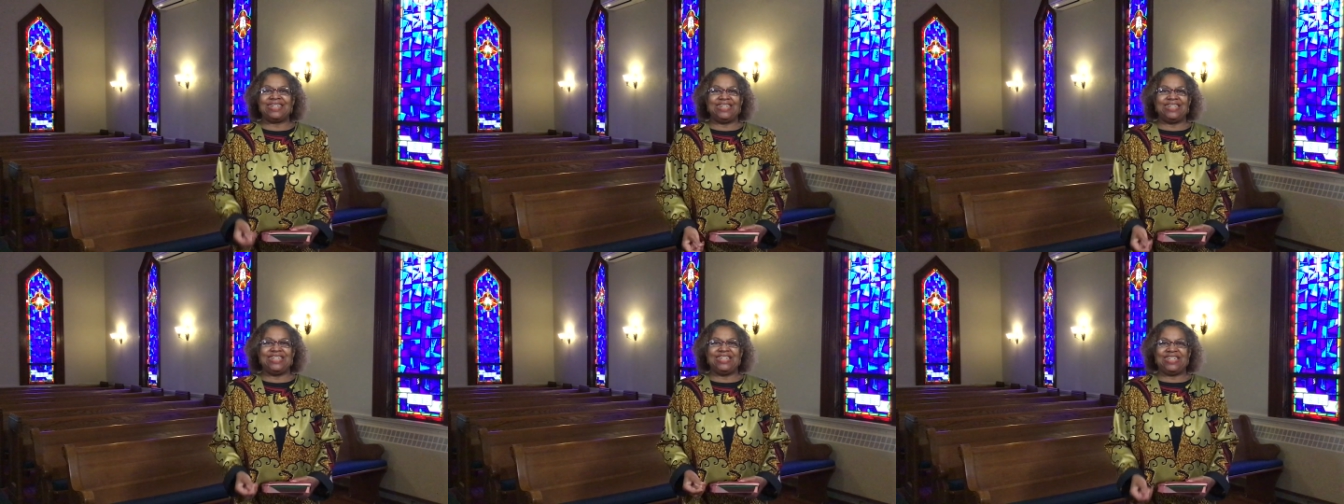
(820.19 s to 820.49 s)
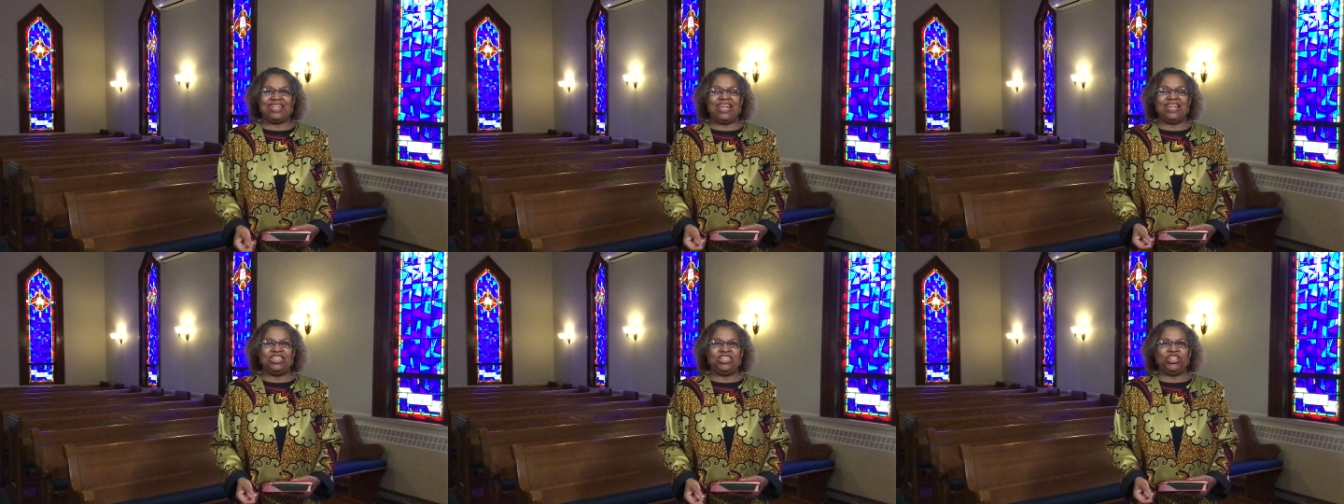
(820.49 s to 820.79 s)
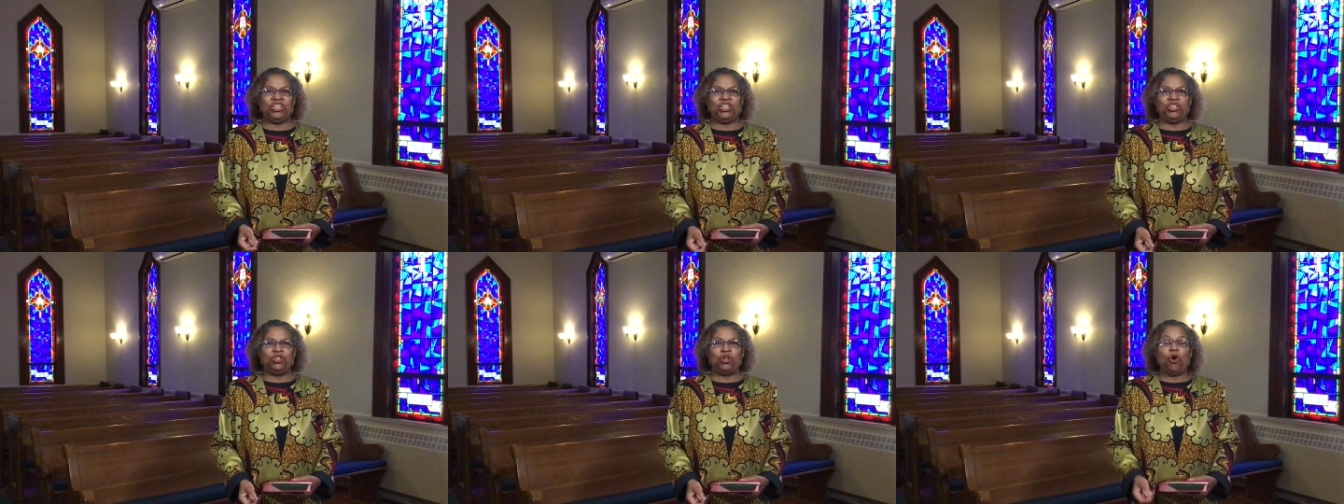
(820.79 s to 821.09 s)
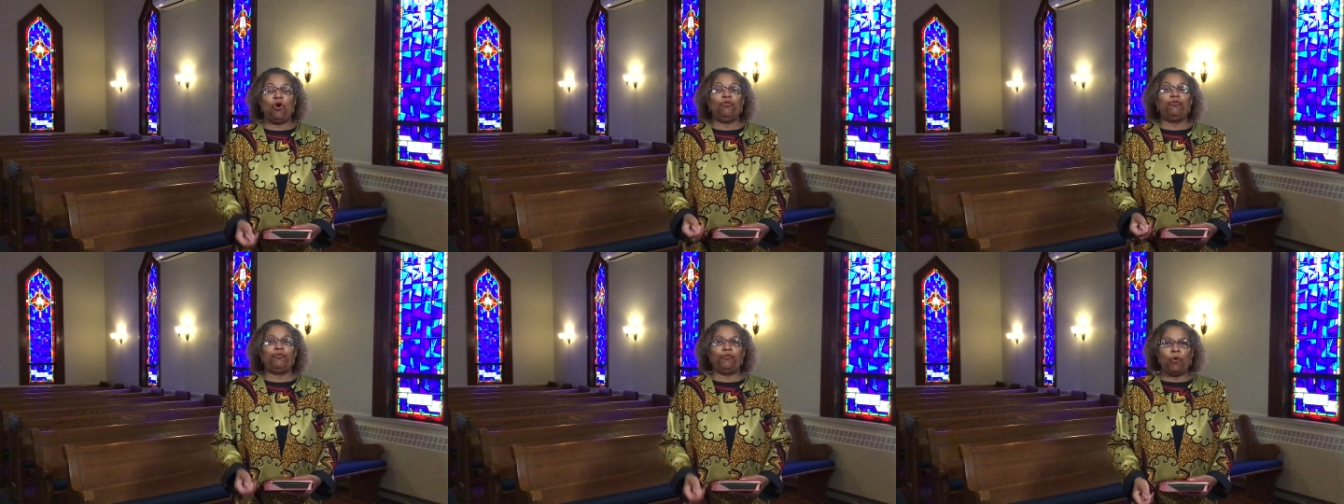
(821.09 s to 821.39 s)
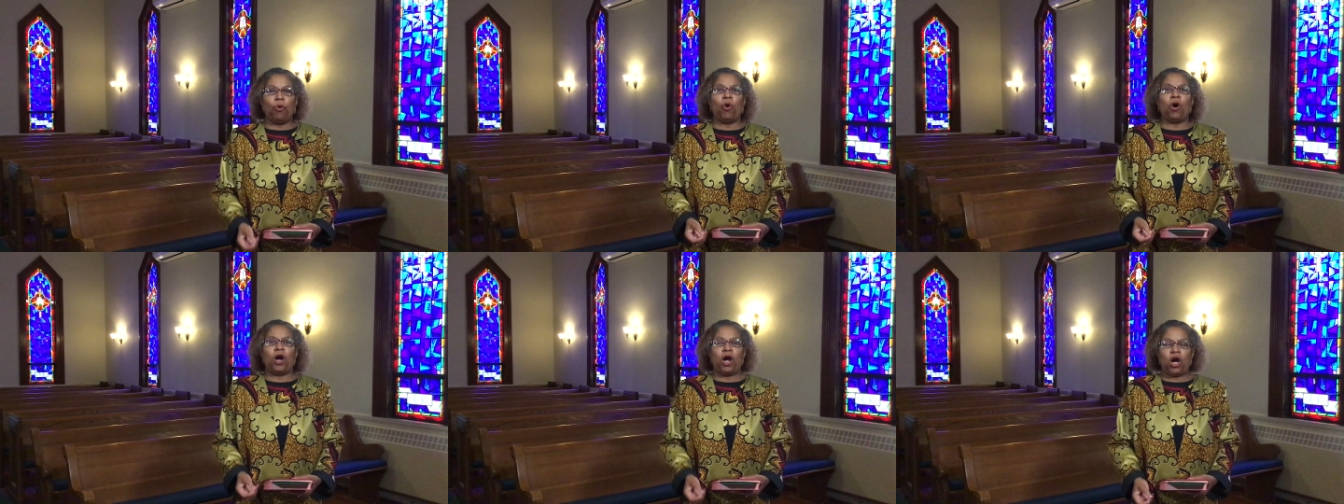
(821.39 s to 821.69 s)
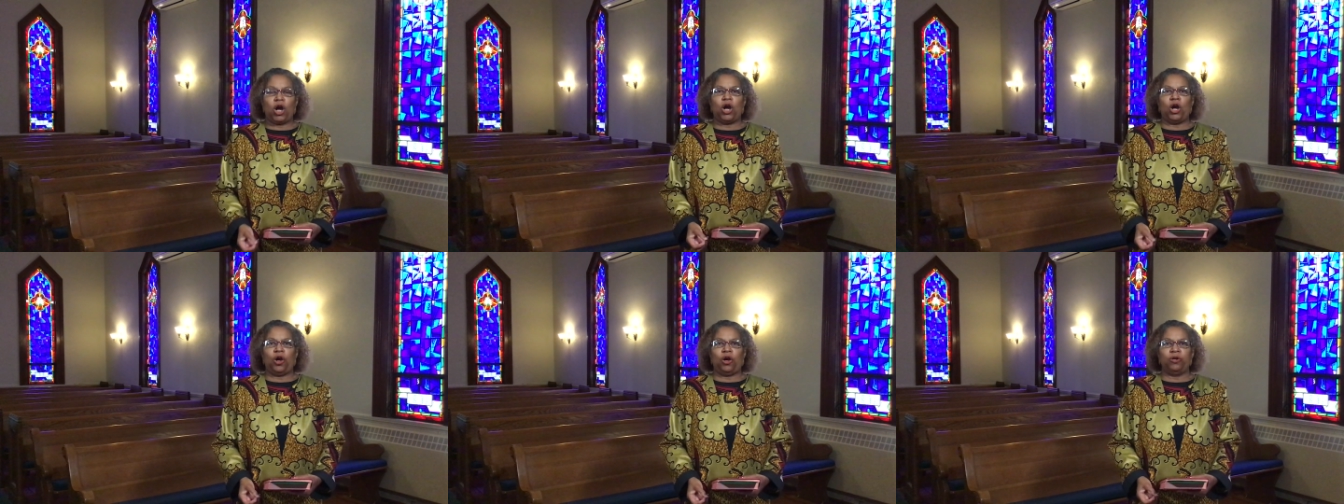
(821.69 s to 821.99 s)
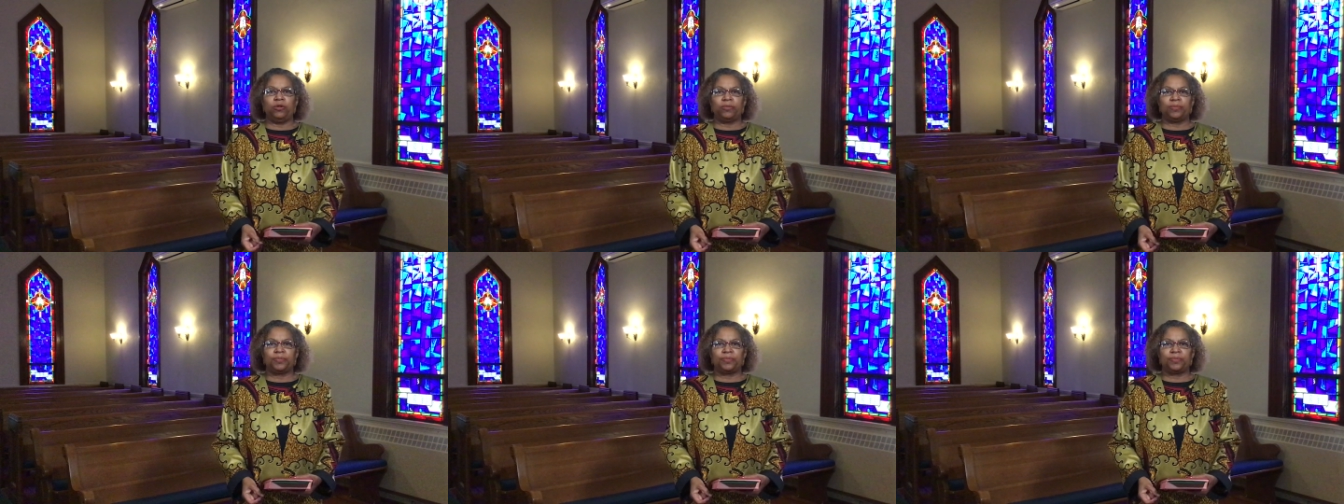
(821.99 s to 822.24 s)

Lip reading: intended for her.